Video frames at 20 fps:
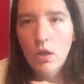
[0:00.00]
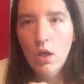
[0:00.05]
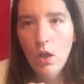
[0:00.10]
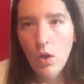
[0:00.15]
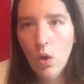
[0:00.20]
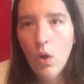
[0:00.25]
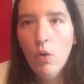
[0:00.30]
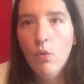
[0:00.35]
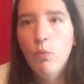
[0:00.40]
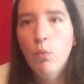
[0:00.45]

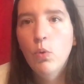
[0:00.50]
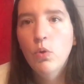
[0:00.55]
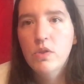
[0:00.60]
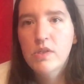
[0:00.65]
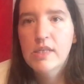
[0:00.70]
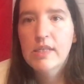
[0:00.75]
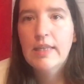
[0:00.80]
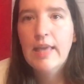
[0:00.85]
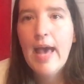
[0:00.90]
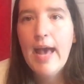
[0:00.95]
a lot of
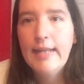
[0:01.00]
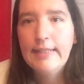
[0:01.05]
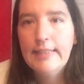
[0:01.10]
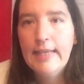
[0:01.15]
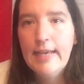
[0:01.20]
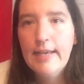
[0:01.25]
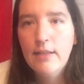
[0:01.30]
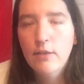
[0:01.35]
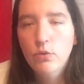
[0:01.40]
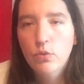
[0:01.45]
water can
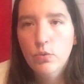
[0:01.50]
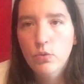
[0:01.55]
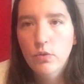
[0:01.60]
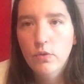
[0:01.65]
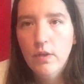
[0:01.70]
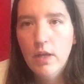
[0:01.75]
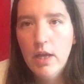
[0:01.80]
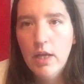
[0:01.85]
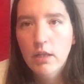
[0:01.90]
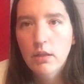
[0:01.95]
get in
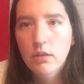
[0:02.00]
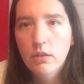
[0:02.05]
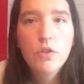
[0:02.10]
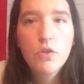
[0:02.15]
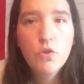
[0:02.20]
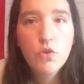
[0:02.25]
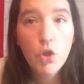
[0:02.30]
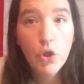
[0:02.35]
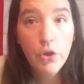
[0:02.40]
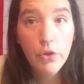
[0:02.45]
through there.
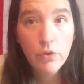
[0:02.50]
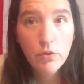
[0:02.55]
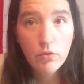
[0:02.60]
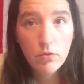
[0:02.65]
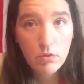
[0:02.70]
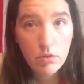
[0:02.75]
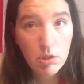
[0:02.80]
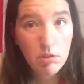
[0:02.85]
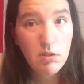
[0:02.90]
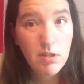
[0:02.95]
So,
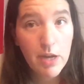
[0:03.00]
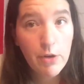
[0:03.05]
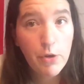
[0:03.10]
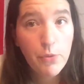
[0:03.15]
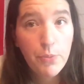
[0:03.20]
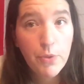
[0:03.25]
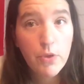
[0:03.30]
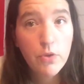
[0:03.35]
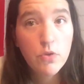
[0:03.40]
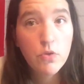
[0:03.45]
did
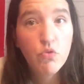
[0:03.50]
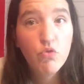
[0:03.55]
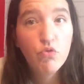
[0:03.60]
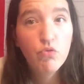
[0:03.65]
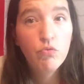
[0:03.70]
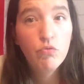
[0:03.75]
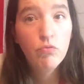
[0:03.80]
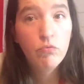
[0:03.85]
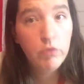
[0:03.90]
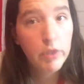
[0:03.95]
narrowboats
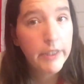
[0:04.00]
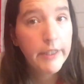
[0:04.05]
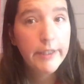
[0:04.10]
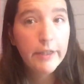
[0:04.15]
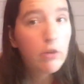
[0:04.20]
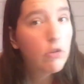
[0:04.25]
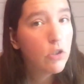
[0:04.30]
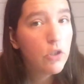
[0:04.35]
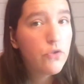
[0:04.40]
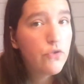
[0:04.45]
really
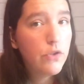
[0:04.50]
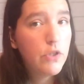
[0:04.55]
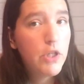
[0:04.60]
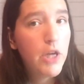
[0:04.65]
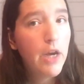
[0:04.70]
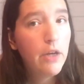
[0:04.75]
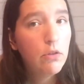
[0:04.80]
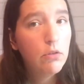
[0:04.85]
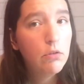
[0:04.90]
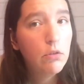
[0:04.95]
cross the
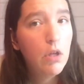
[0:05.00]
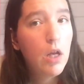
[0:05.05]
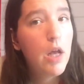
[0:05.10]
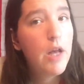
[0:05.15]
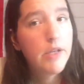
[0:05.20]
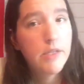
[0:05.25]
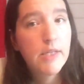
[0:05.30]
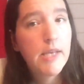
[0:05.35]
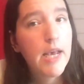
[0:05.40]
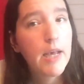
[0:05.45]
channel
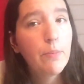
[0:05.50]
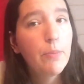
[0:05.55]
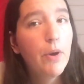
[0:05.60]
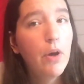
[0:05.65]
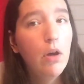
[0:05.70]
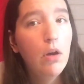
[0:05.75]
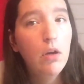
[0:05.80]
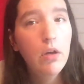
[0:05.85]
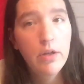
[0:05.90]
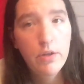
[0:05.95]
and take
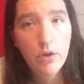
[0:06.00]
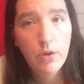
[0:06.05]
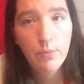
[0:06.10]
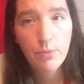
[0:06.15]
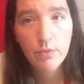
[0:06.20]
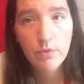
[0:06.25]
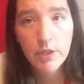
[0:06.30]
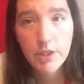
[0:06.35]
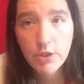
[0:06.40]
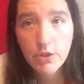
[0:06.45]
part in
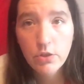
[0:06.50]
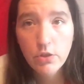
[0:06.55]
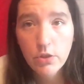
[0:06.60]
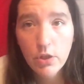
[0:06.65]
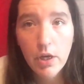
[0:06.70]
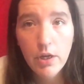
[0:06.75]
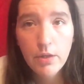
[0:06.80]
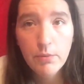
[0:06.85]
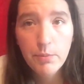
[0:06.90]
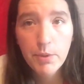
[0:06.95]
Operation
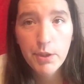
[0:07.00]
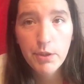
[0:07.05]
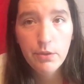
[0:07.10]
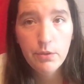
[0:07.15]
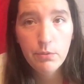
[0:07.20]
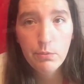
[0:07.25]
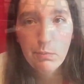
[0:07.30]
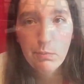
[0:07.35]
Dynamo?